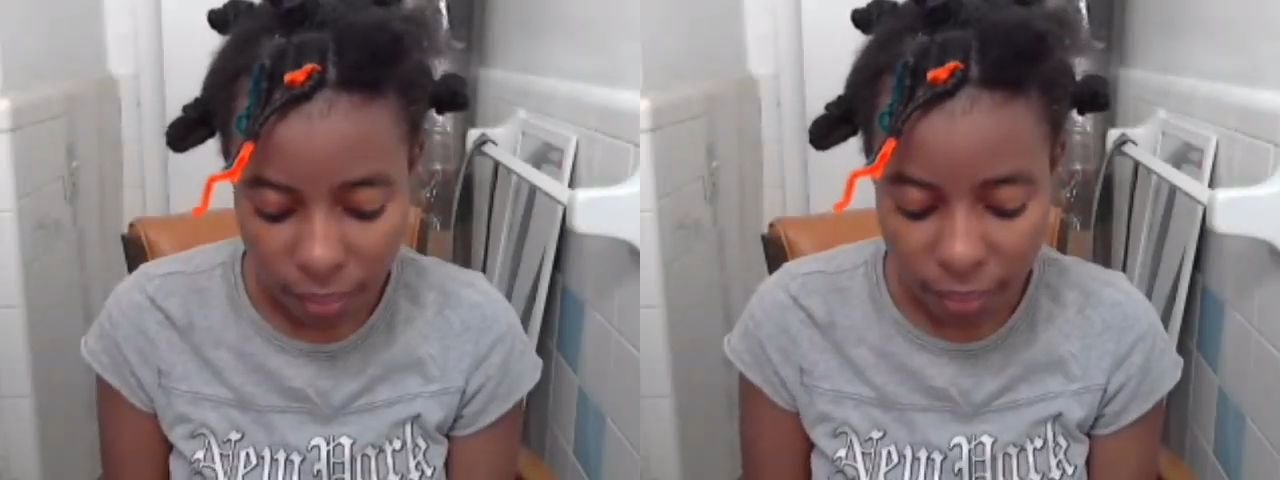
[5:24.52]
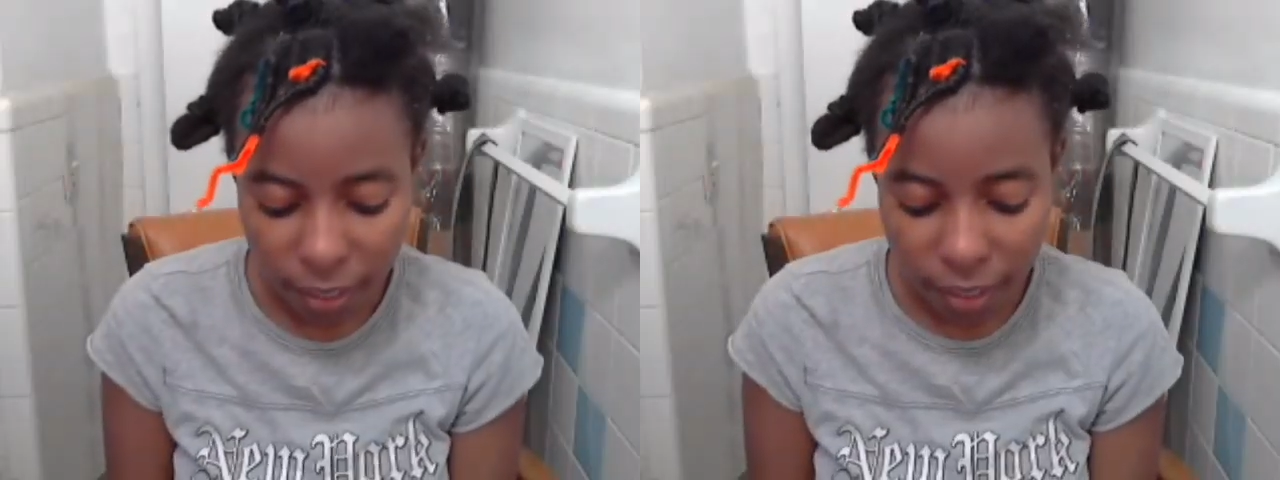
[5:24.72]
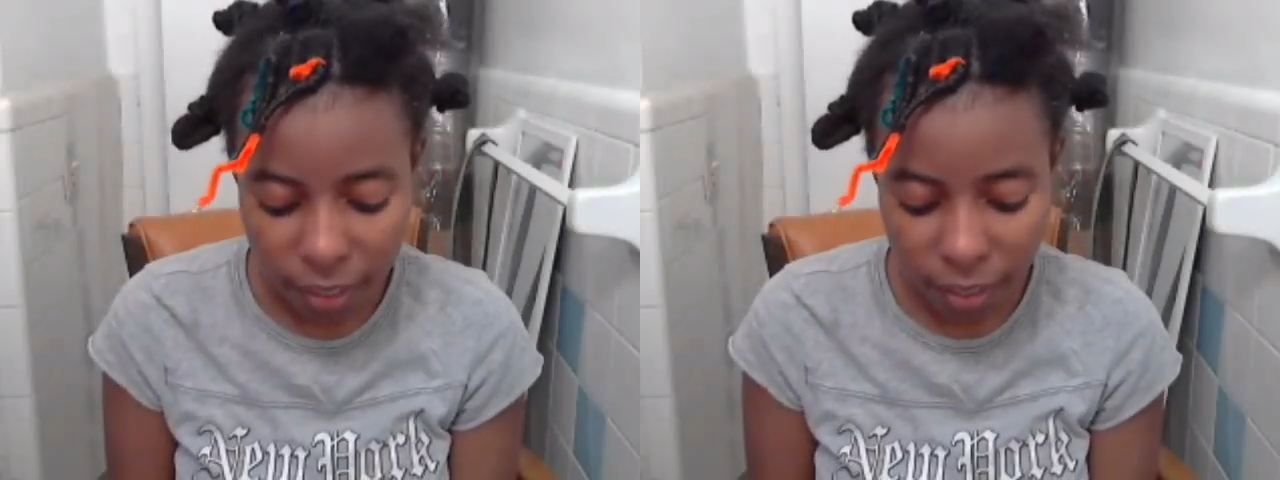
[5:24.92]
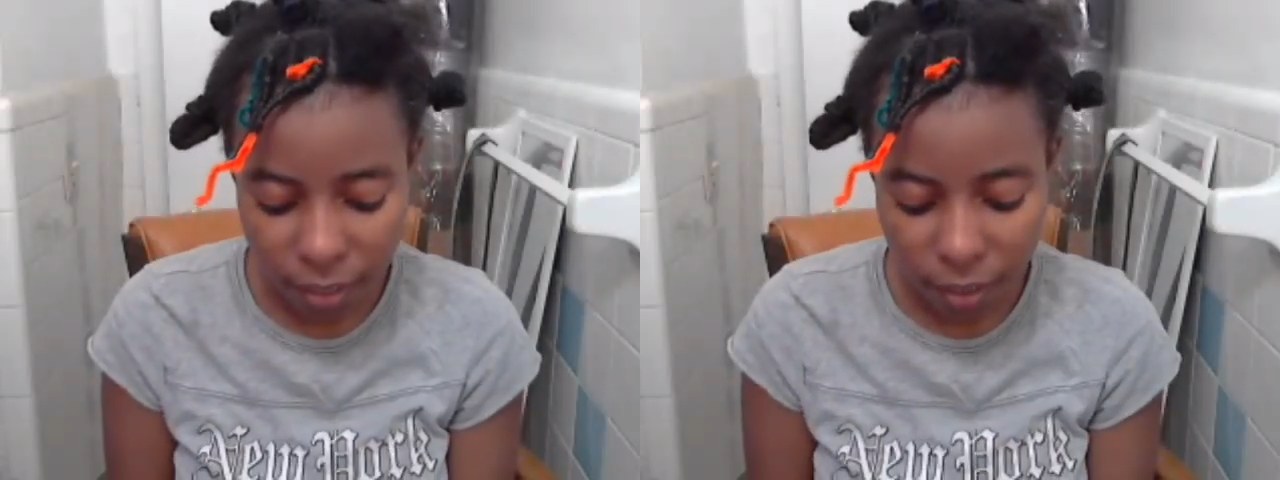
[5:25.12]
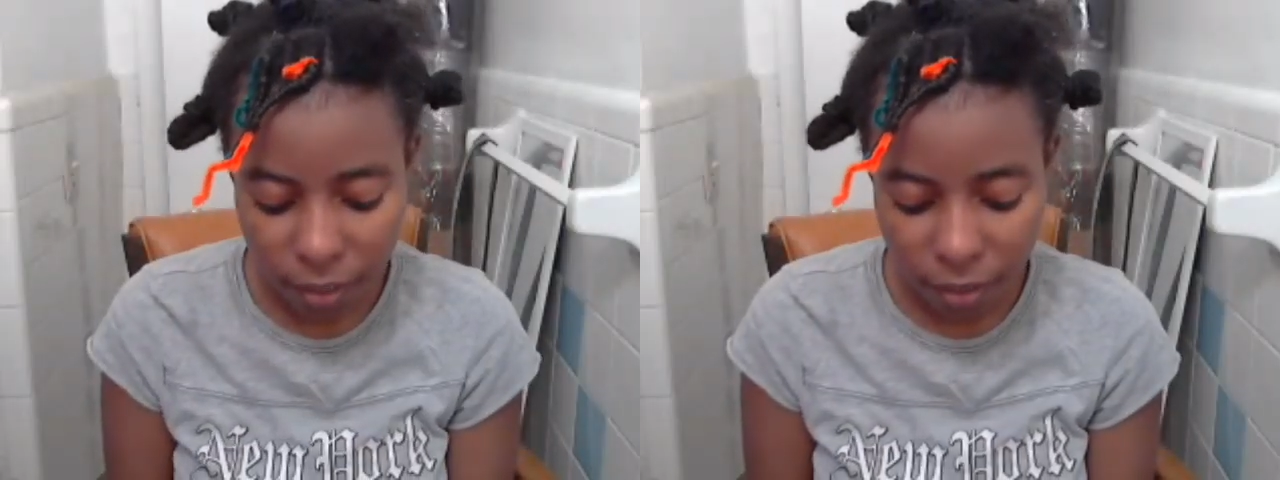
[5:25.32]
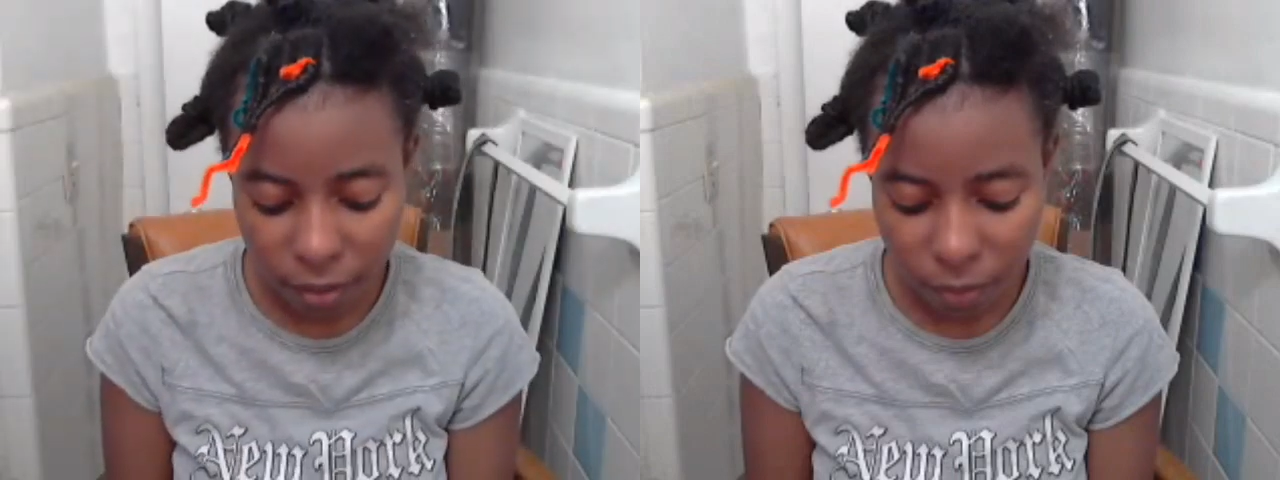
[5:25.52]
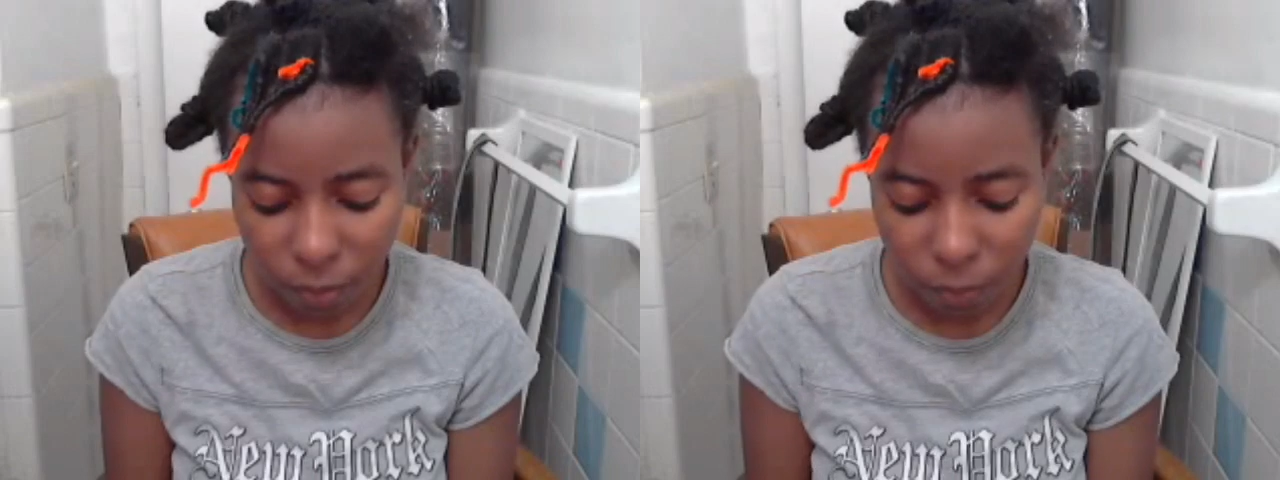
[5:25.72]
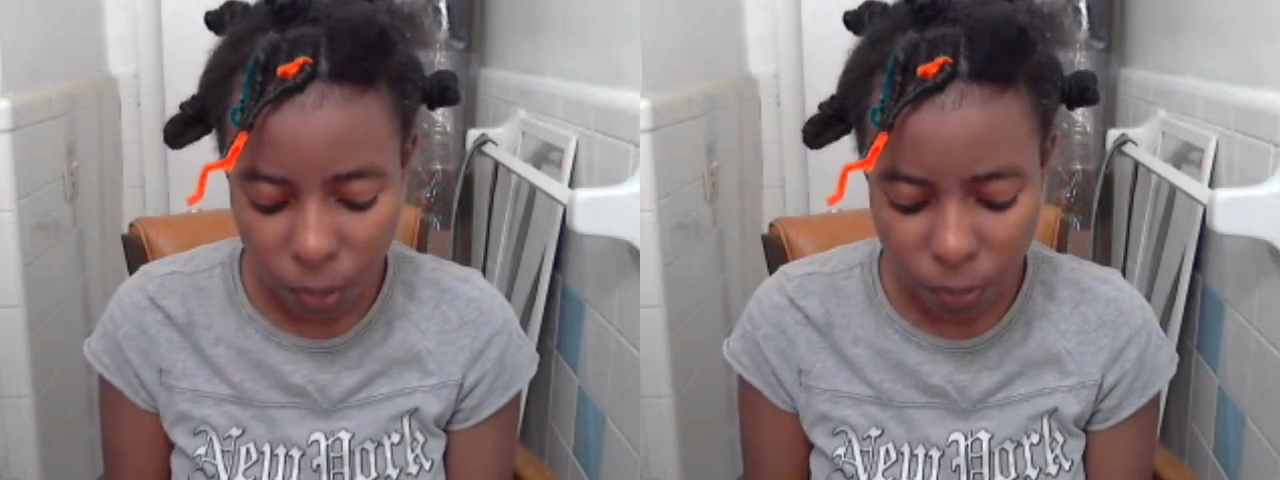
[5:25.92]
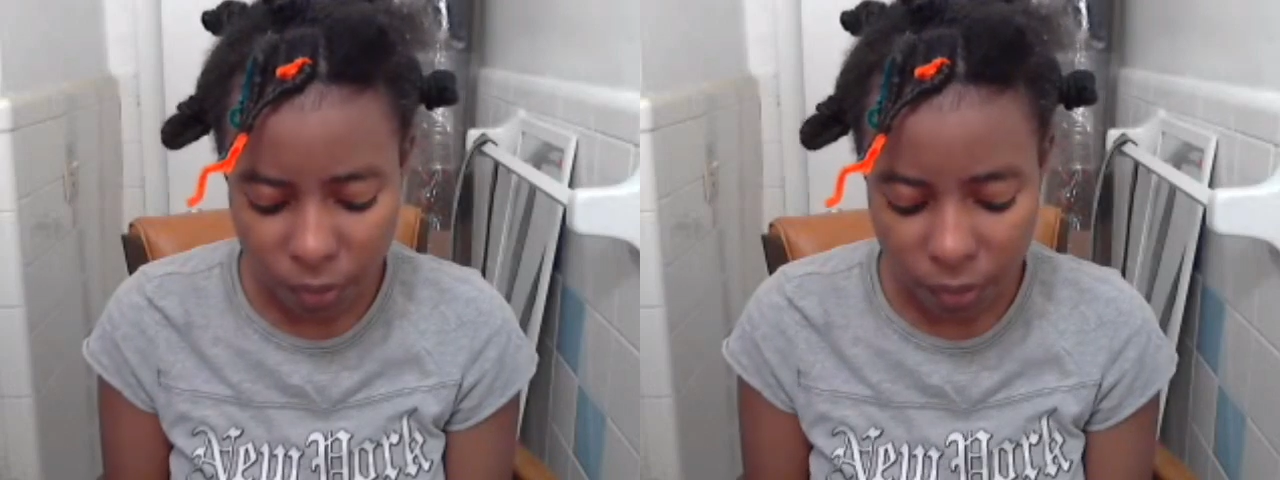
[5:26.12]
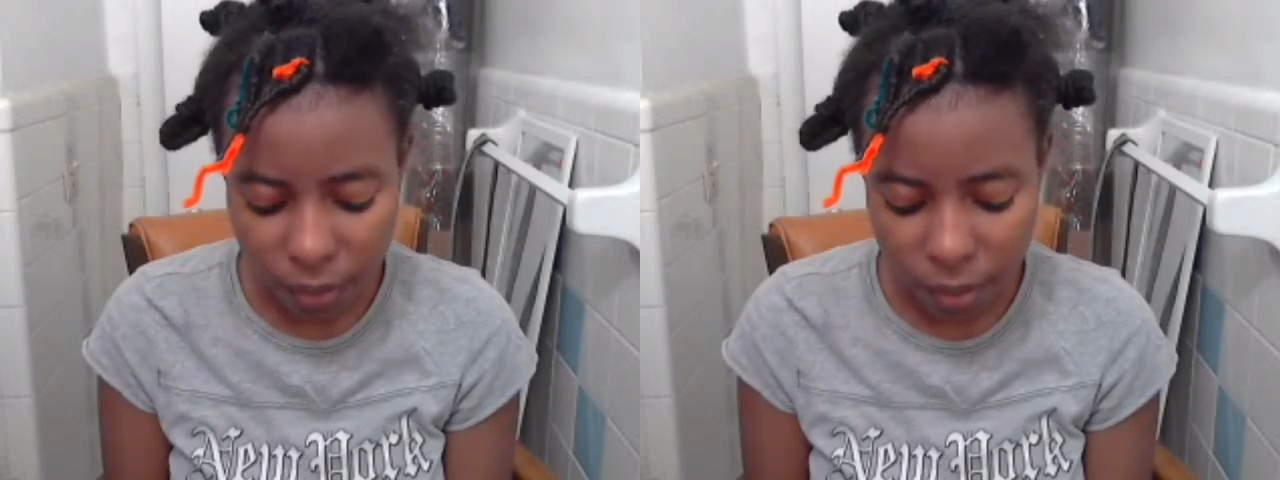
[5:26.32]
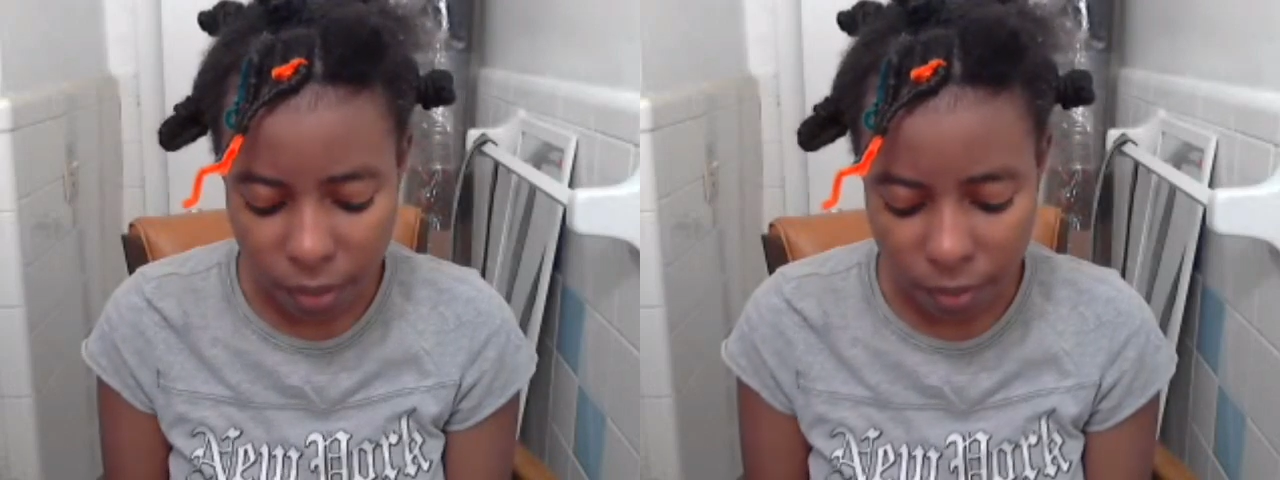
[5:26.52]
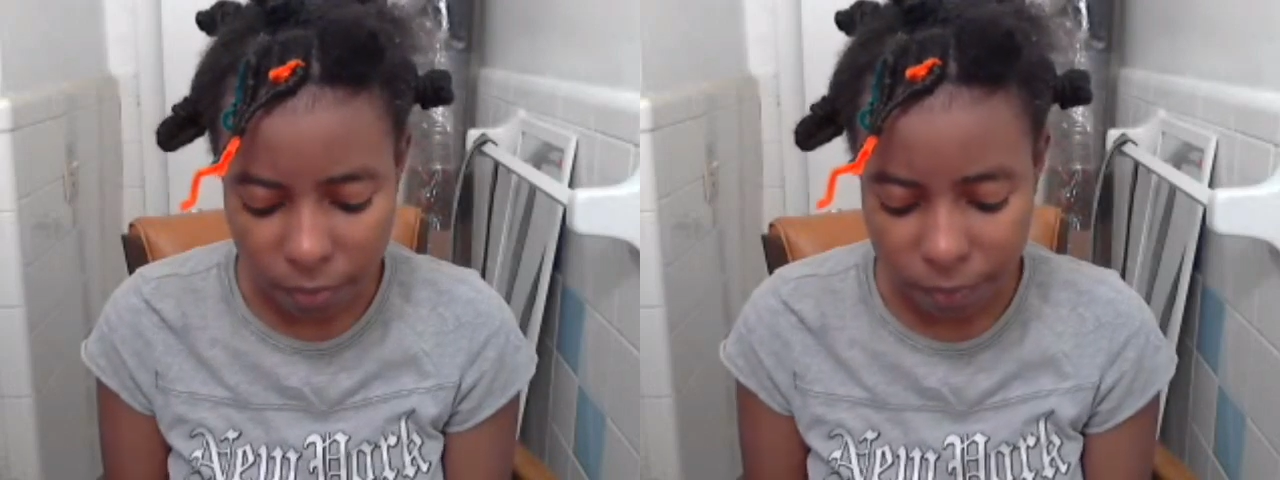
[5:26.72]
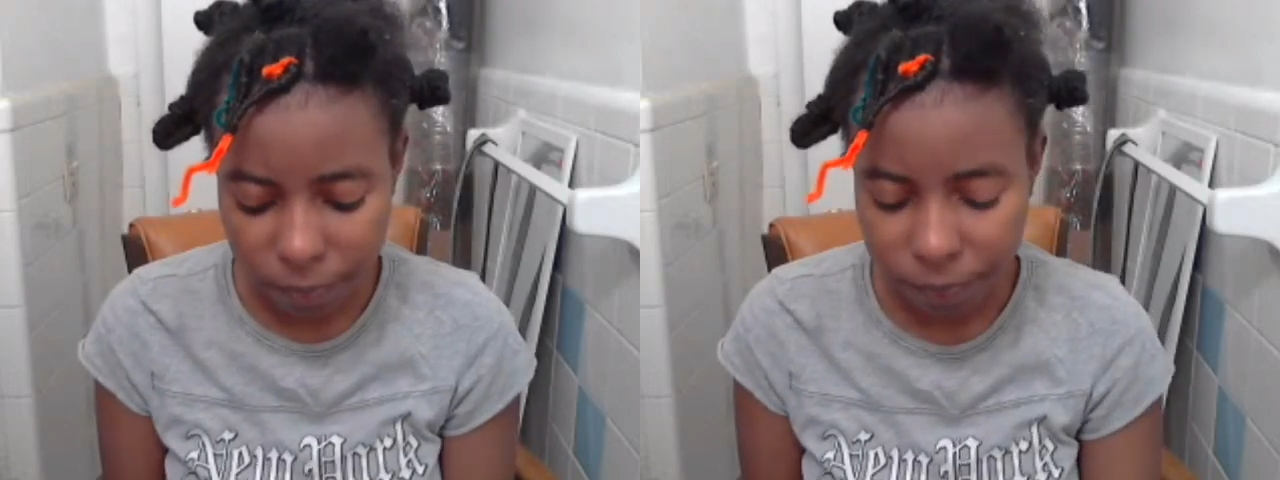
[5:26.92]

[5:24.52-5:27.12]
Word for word: The, what was it, the um,